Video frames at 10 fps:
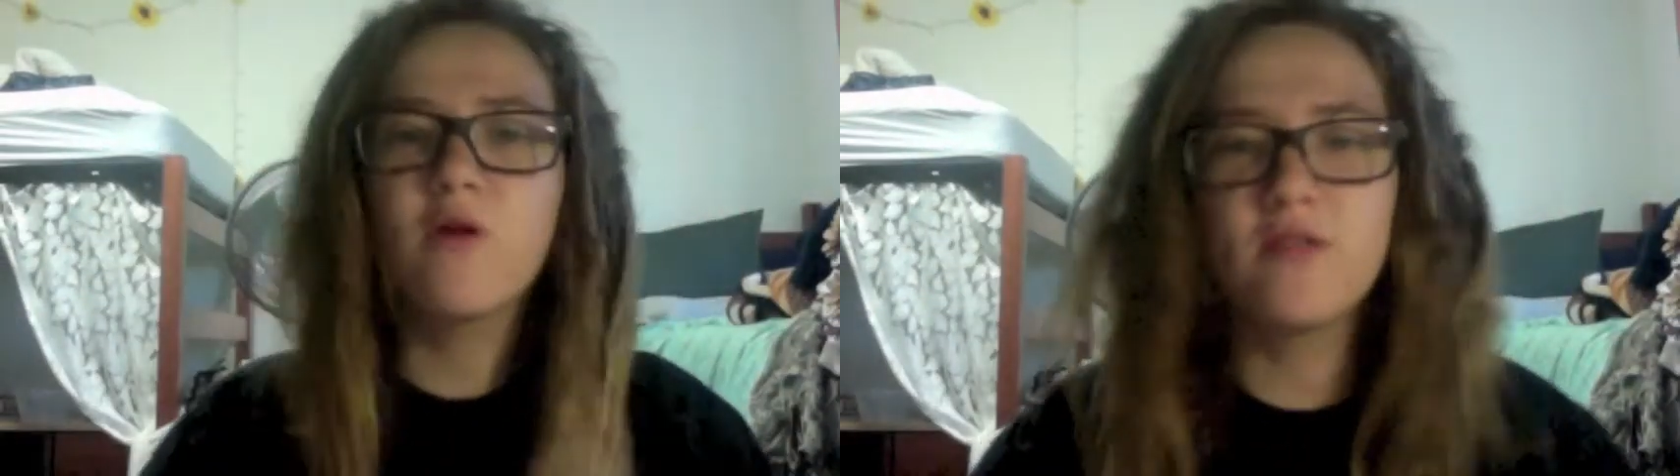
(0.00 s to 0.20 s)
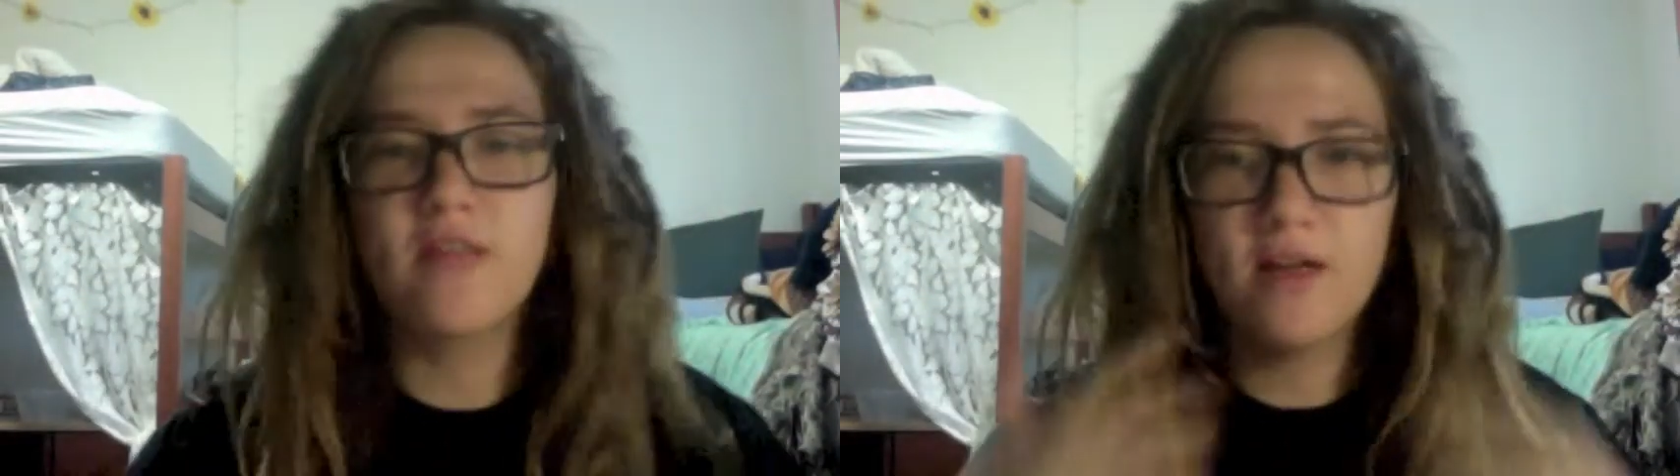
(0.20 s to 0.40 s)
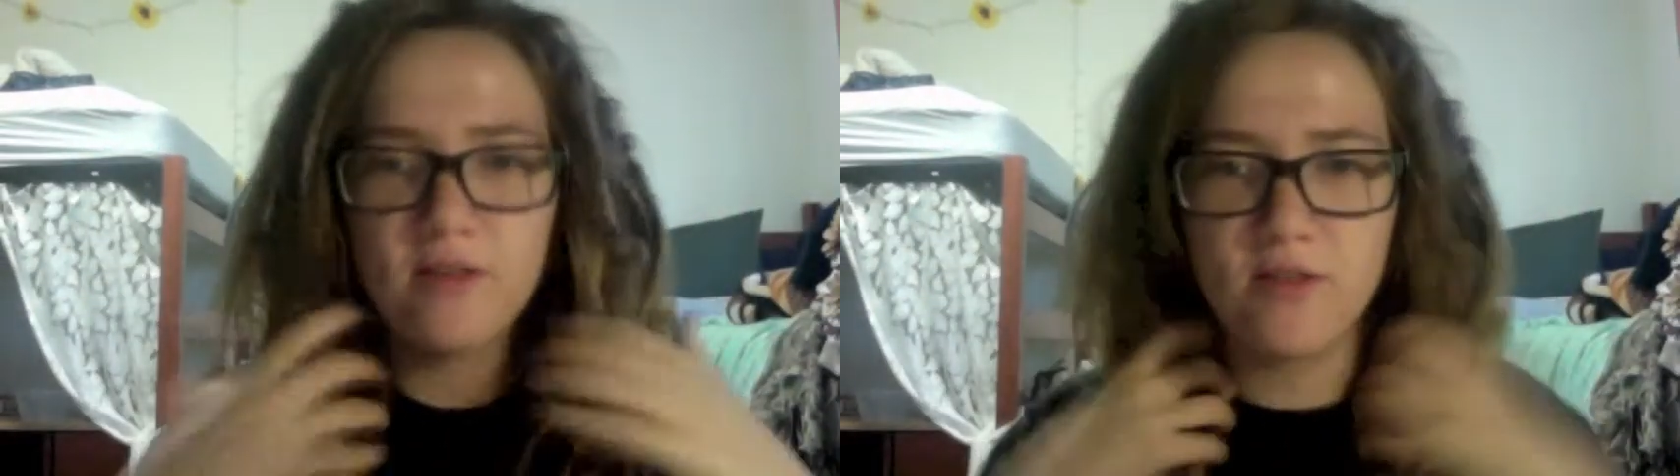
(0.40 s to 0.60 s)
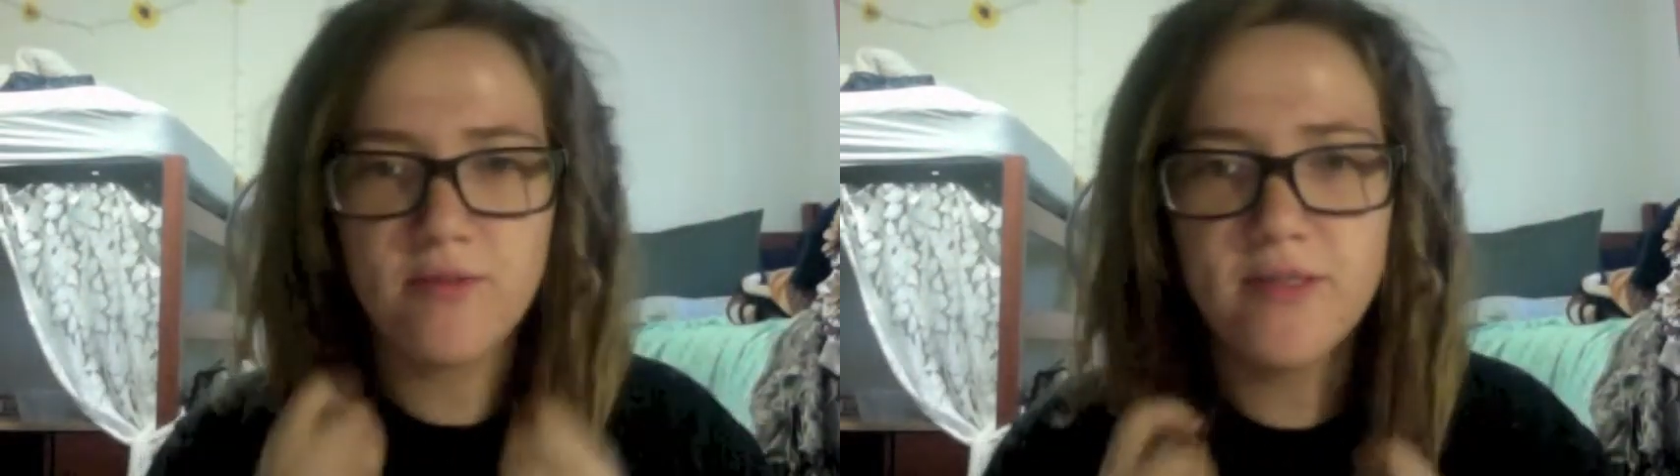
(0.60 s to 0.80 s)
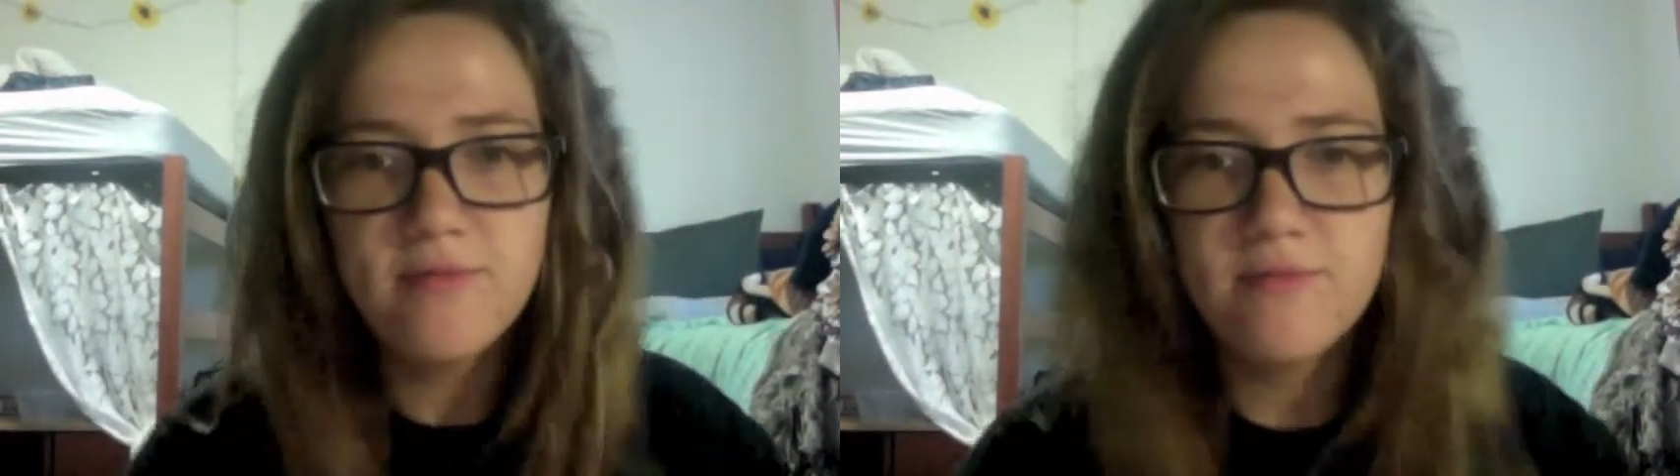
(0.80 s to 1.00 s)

it down a little bit.